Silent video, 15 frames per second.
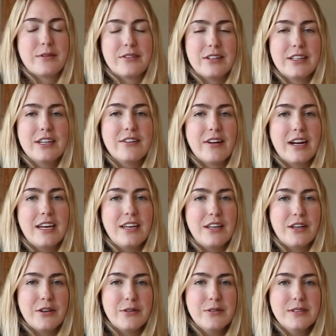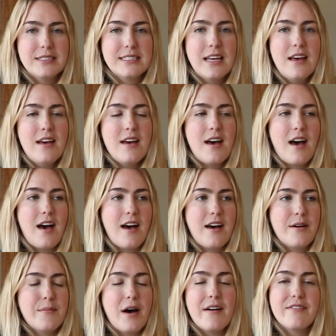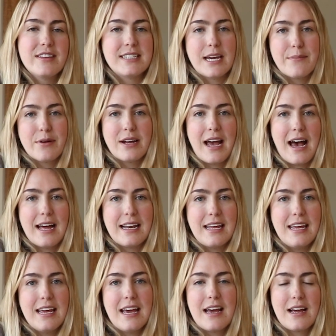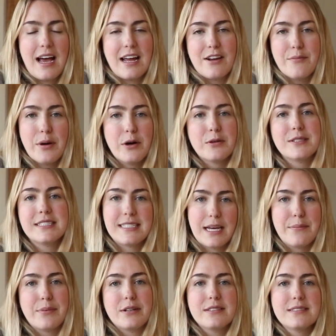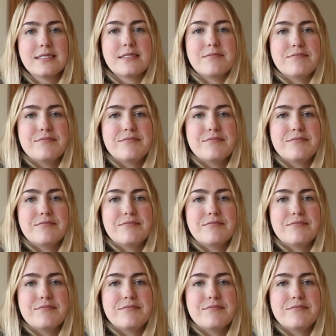a really great use of the diaper caddy kind of post diapers.